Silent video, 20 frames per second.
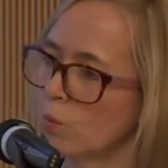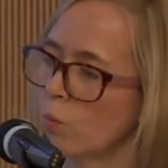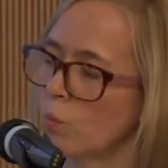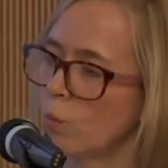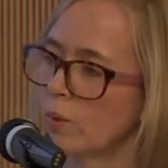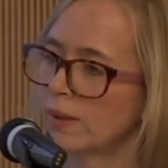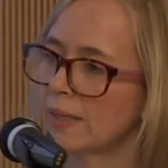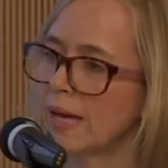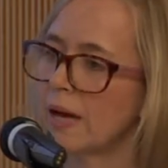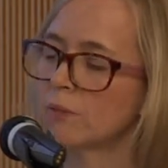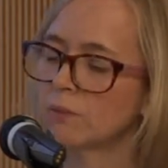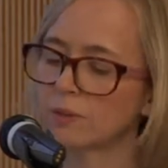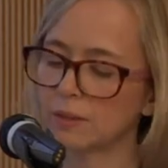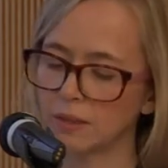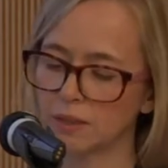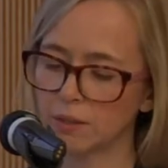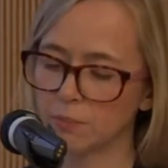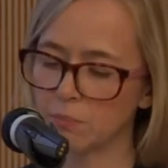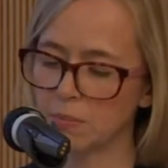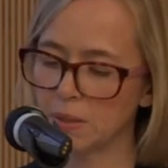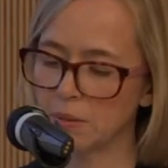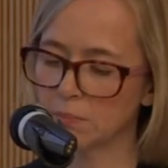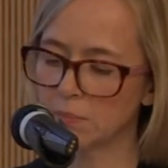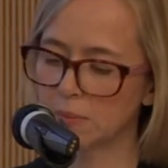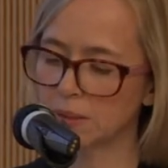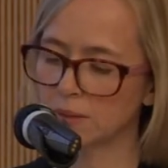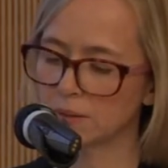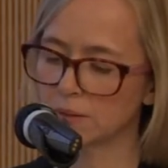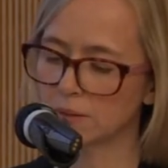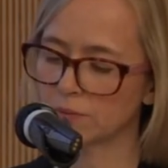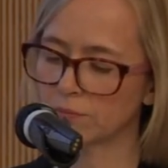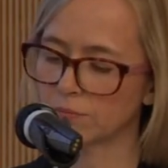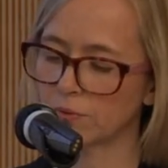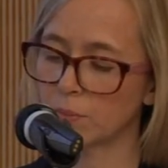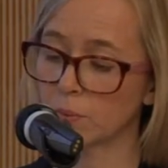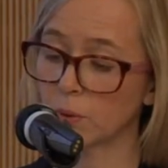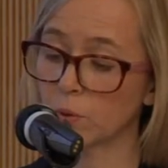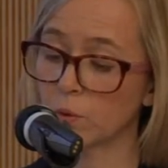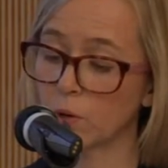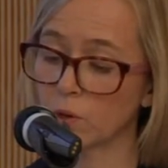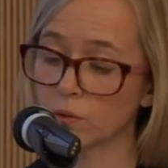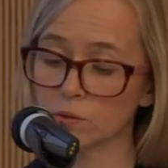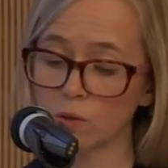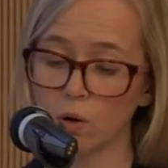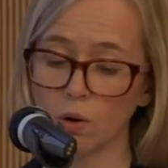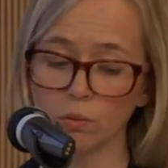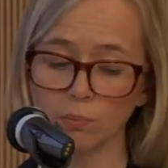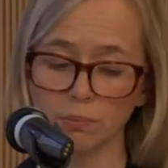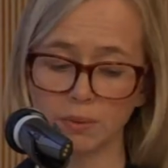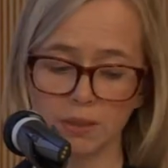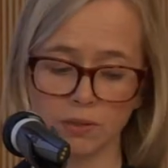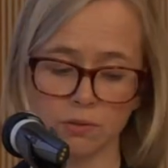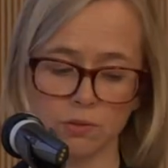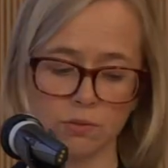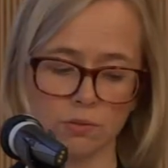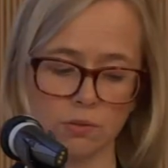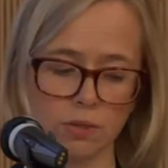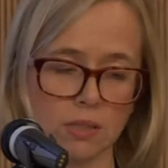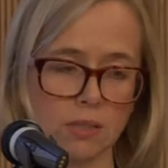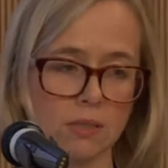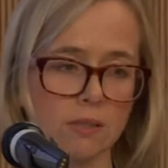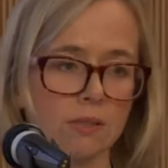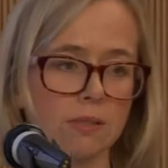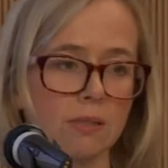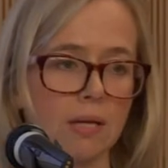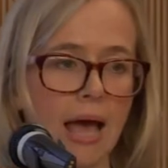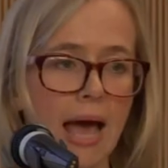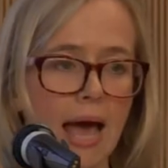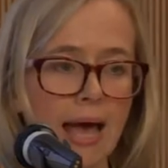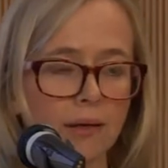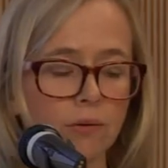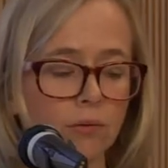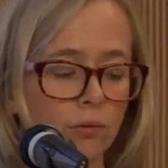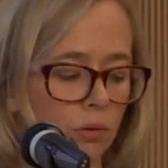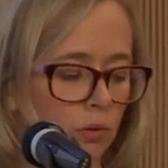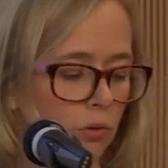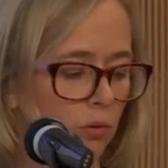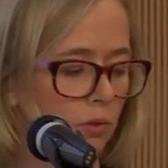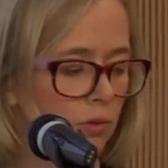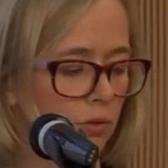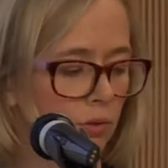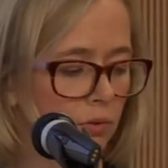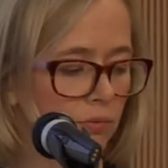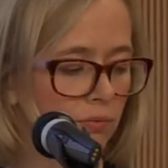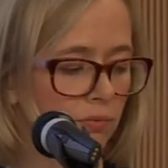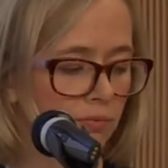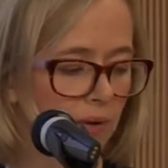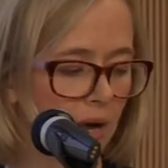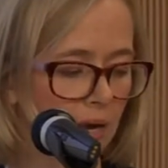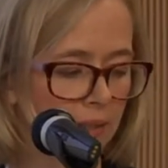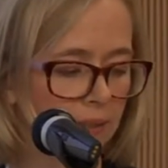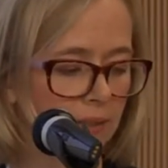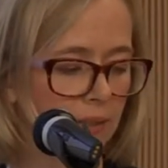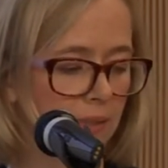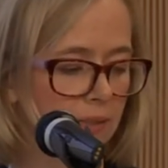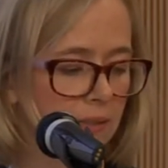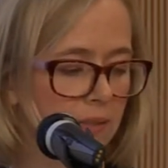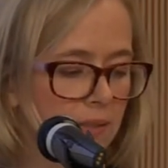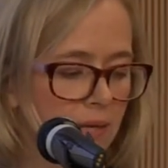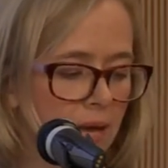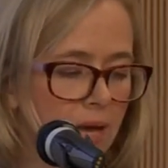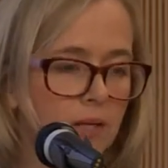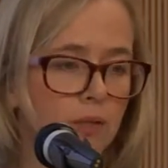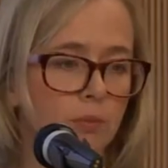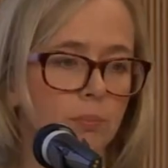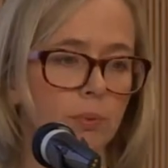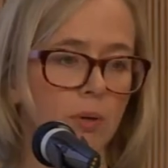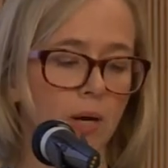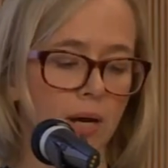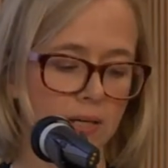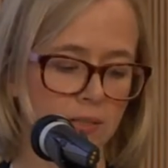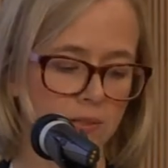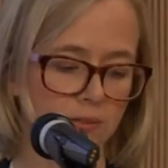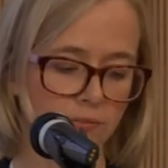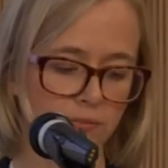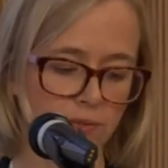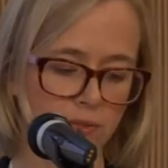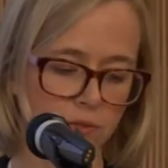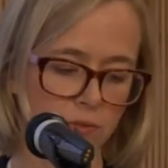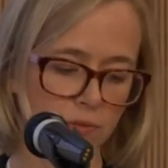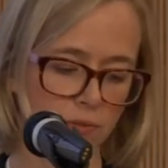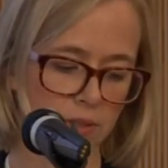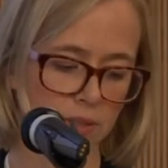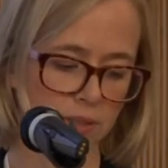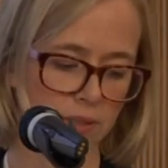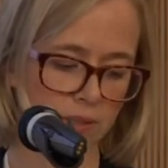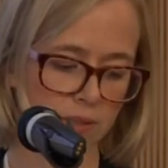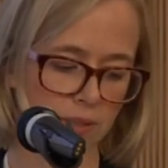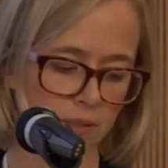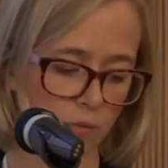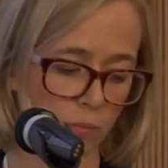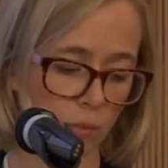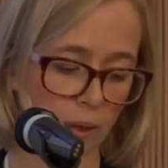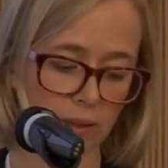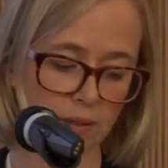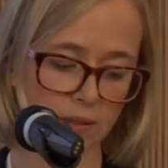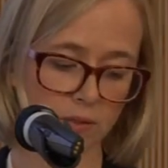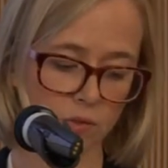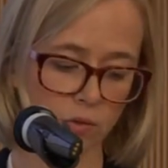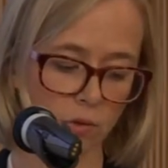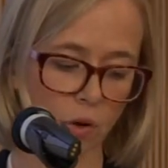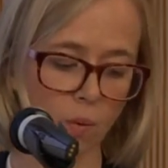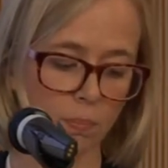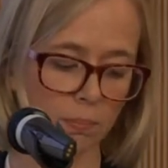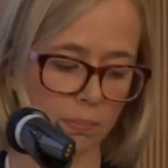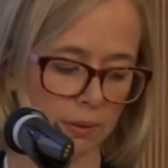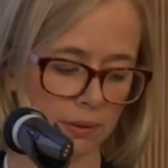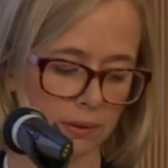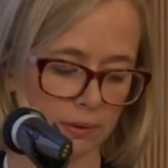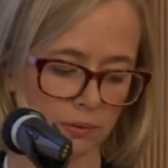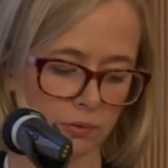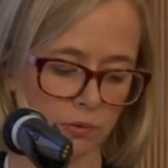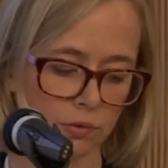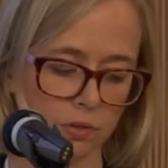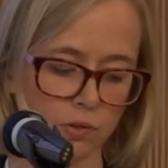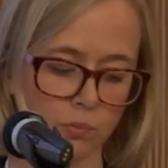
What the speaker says: Without the commitment from across all ministries, agriculture, finance, enterprise, fisheries, as well as top political